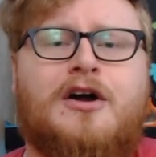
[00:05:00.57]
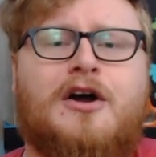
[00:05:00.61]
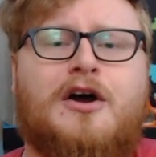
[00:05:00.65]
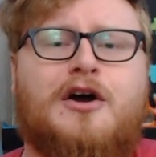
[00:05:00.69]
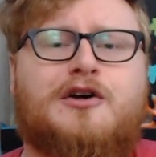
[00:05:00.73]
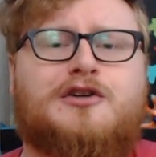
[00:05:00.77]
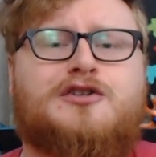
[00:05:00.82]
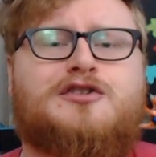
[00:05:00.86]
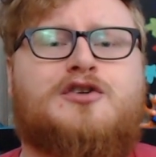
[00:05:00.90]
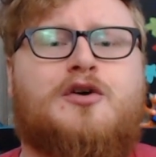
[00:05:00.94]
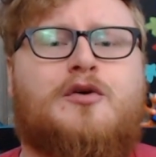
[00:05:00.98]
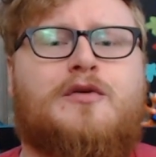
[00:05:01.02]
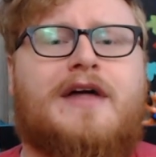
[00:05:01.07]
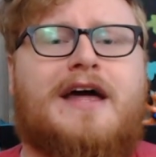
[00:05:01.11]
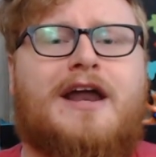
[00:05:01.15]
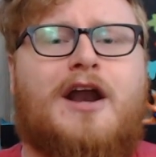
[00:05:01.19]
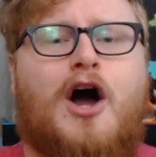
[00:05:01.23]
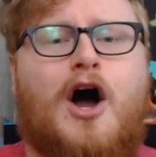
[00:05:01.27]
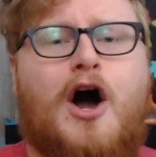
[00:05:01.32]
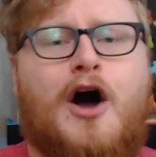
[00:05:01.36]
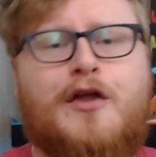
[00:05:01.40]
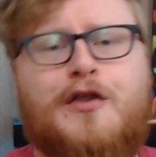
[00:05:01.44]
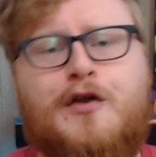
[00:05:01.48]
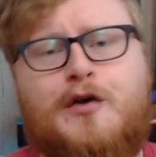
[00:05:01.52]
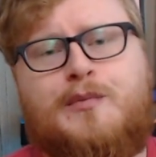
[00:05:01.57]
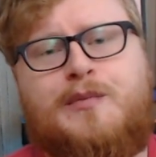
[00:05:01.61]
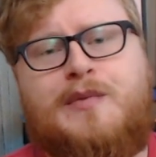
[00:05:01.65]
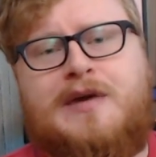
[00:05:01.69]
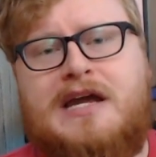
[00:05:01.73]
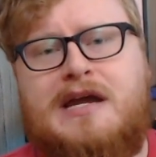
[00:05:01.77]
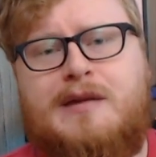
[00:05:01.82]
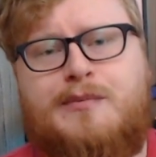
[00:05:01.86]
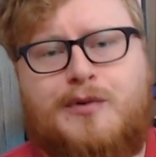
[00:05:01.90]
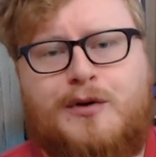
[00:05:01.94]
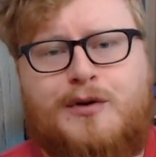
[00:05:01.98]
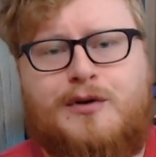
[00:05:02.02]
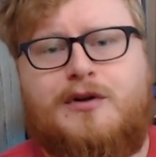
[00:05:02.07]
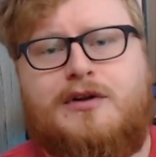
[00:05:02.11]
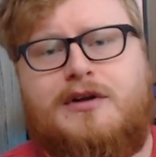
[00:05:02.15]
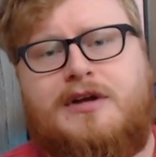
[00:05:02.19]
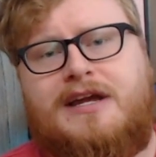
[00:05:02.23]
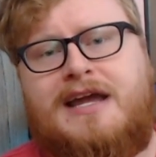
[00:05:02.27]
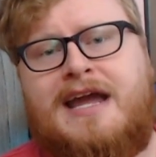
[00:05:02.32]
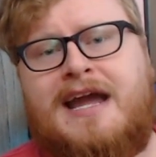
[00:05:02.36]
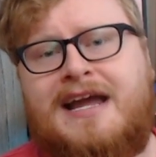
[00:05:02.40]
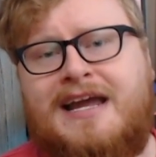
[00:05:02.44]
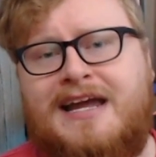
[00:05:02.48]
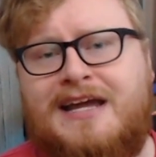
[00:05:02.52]
so that other people
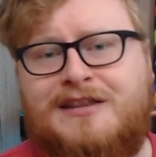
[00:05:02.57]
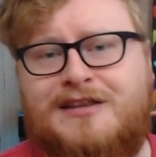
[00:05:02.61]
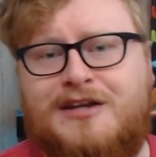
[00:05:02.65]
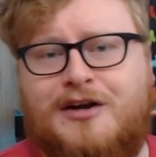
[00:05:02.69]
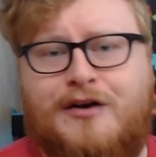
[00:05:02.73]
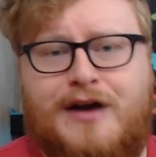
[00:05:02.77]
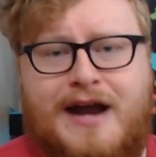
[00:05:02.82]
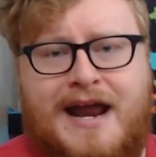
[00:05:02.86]
can get their